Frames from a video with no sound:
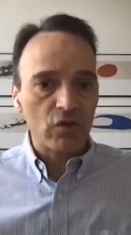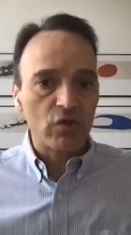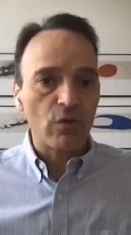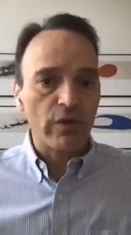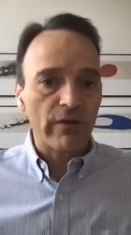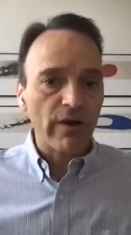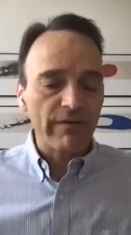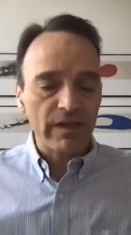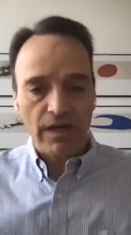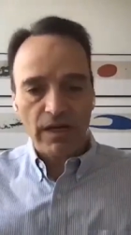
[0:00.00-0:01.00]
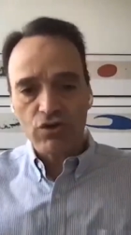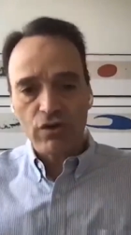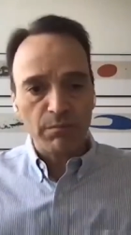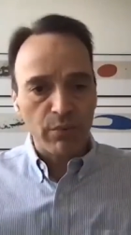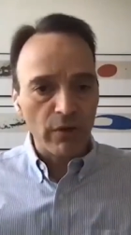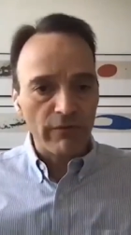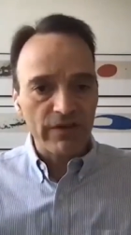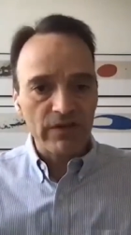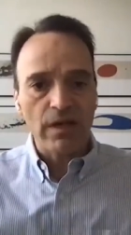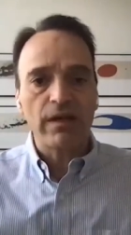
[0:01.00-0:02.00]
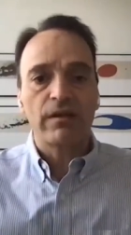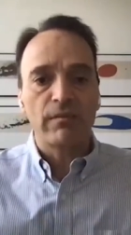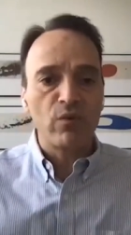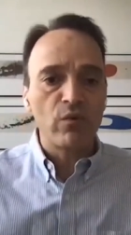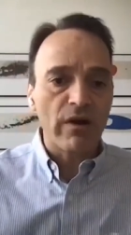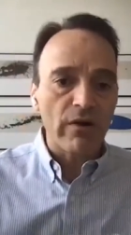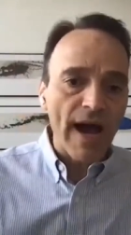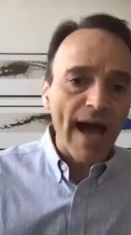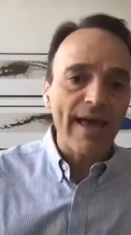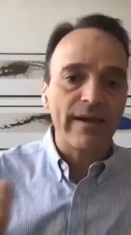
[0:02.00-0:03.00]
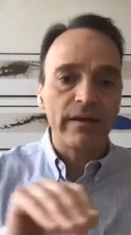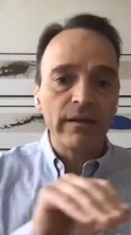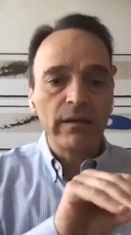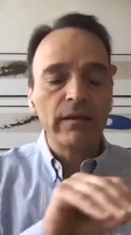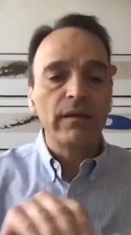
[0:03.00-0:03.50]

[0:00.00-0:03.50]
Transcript: So the gravitational pull of the sun and the moon are added,